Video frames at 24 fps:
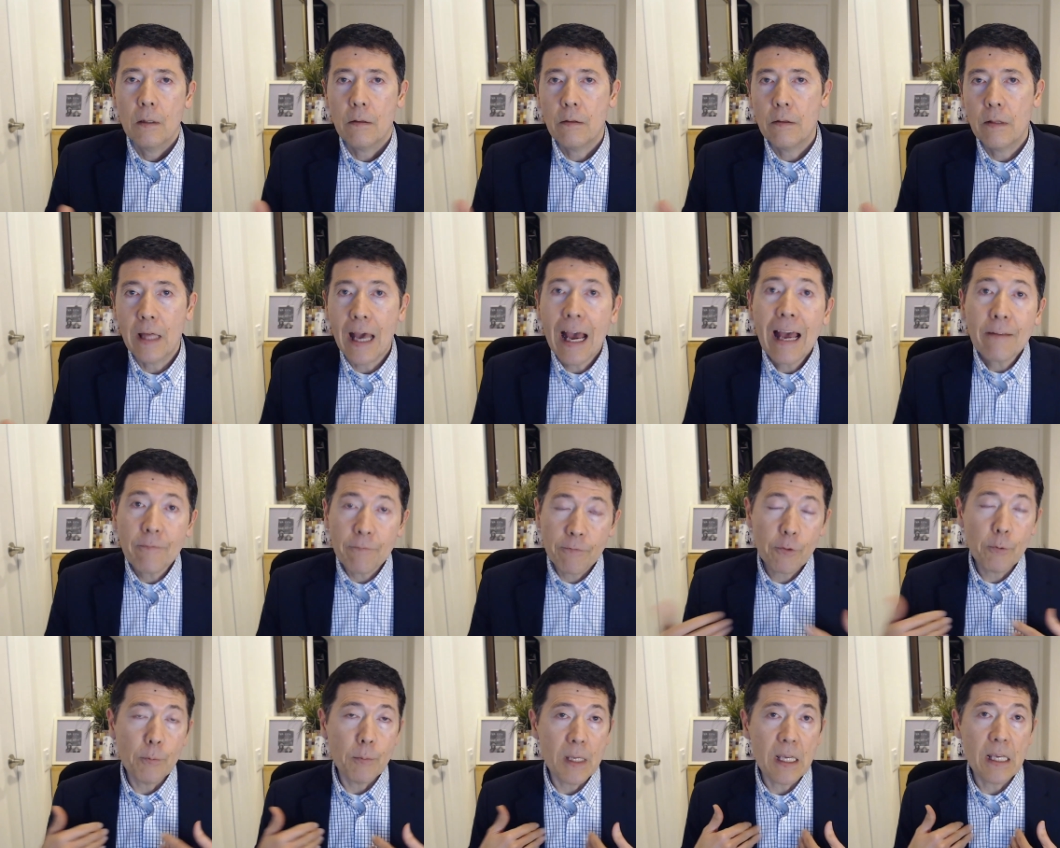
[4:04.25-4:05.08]
That
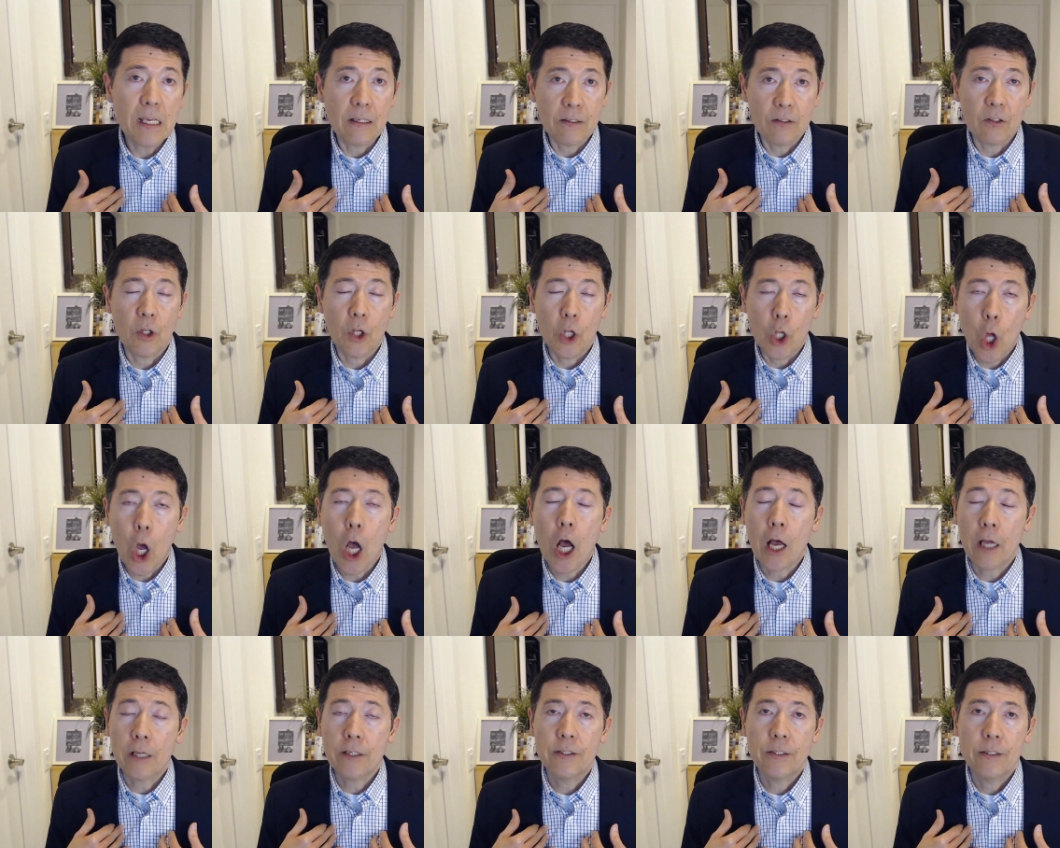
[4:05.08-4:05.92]
for me is a
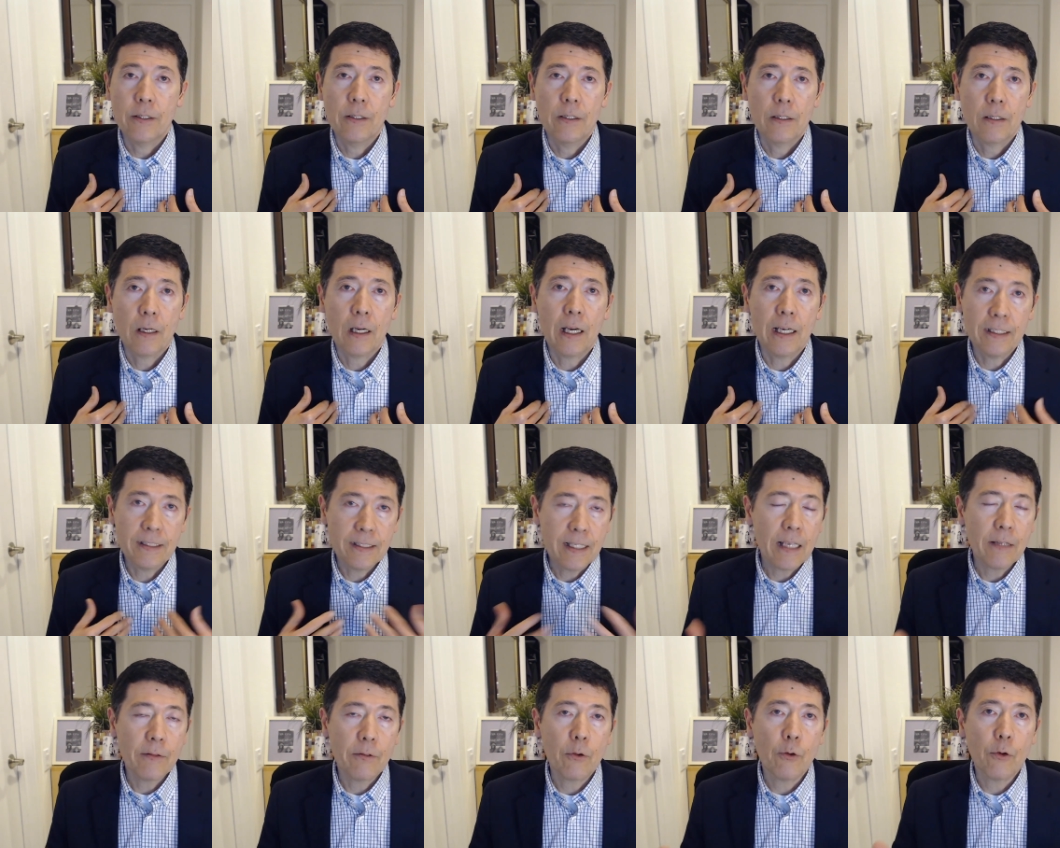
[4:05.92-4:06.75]
lot. I
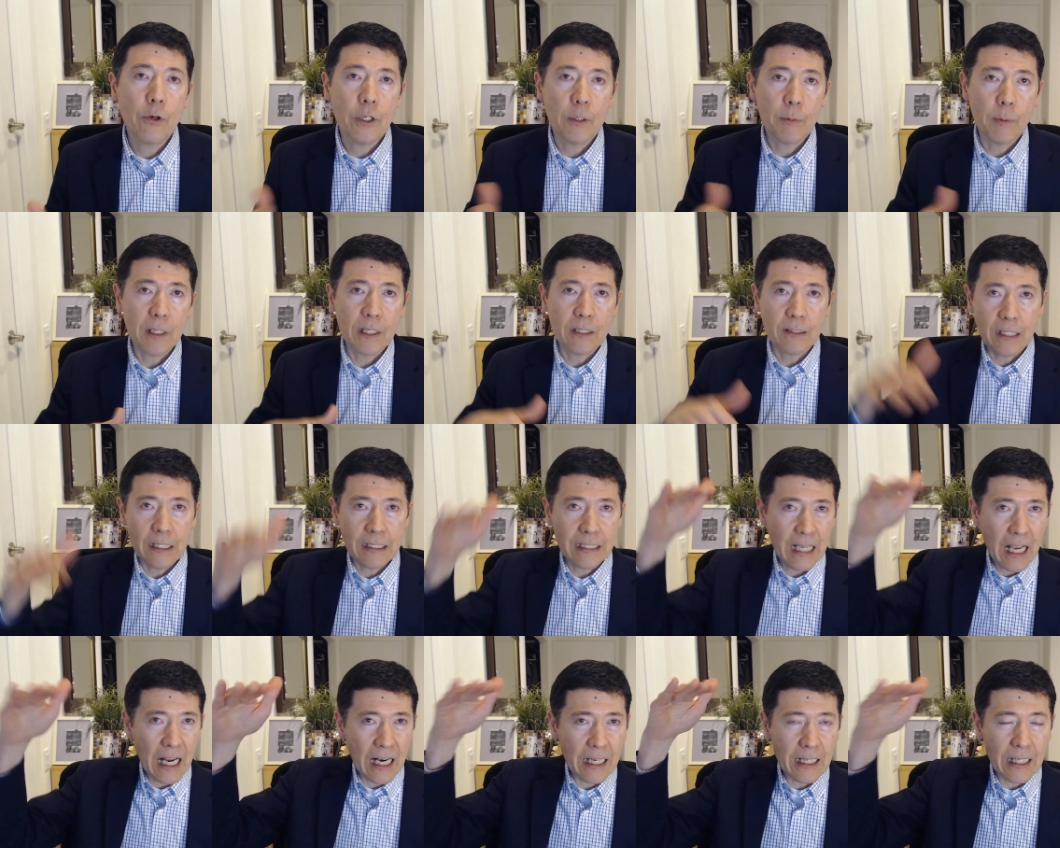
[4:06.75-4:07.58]
say 30 because that's
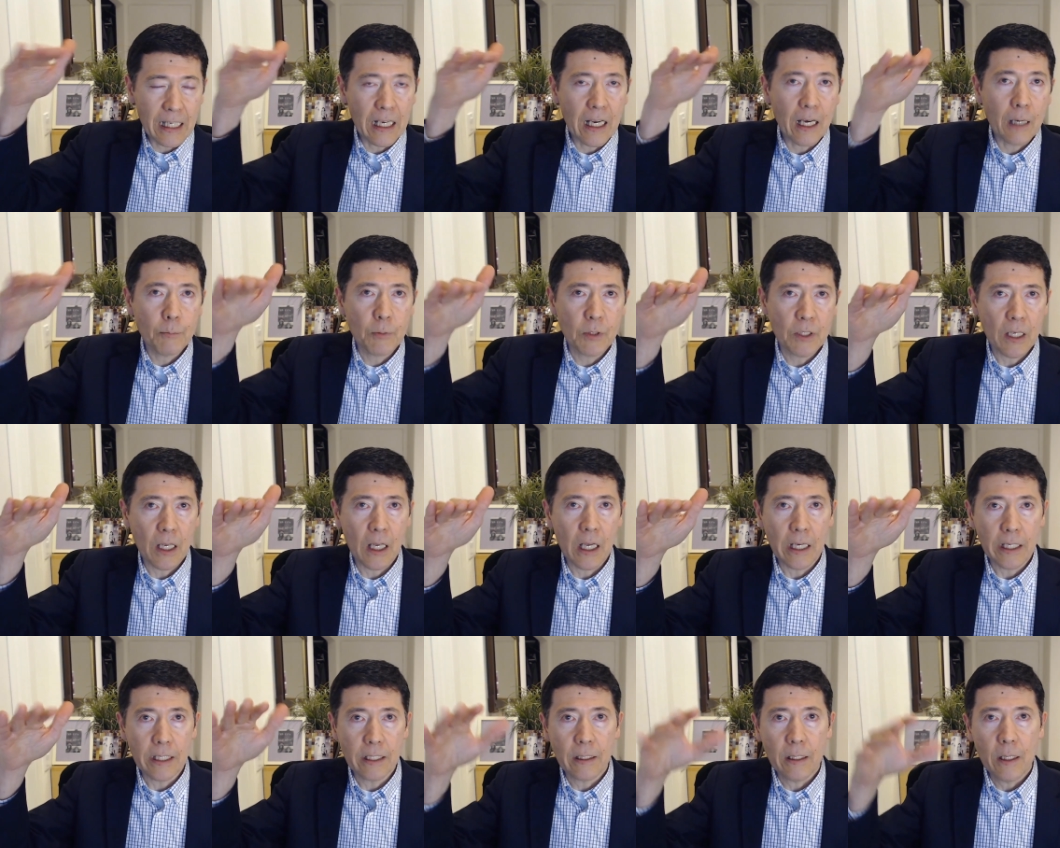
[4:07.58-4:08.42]
kind of the
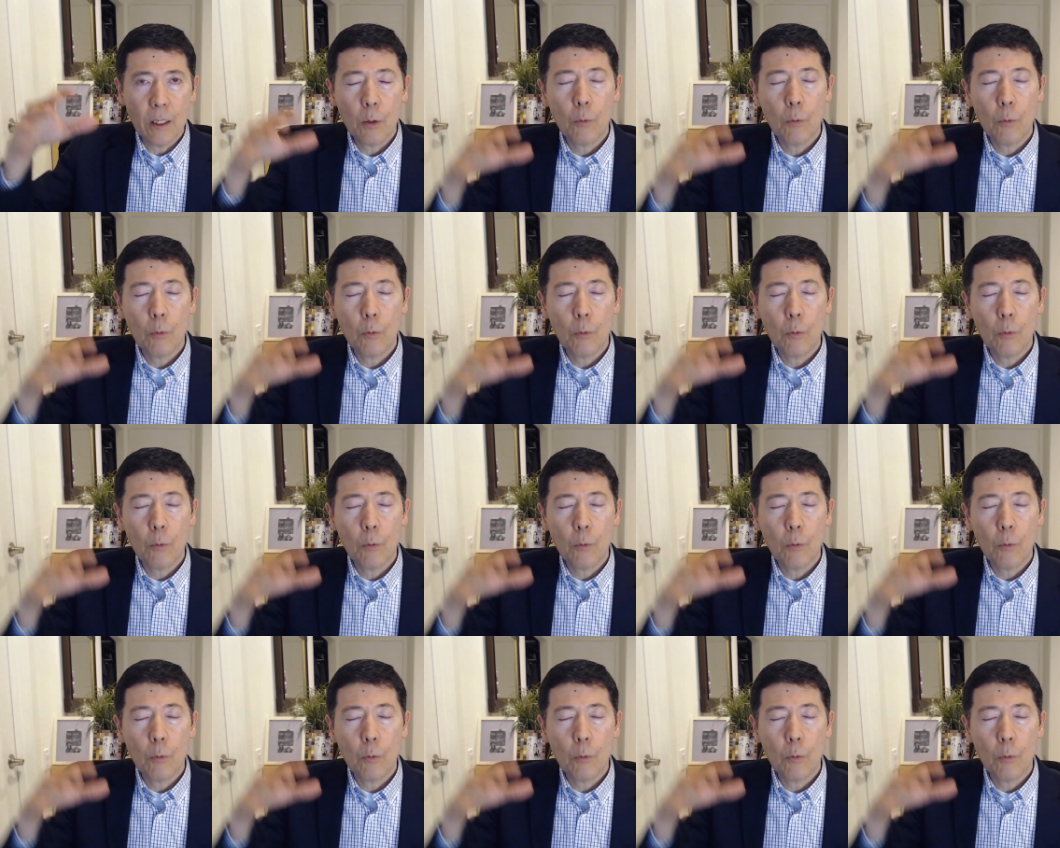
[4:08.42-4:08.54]
upside.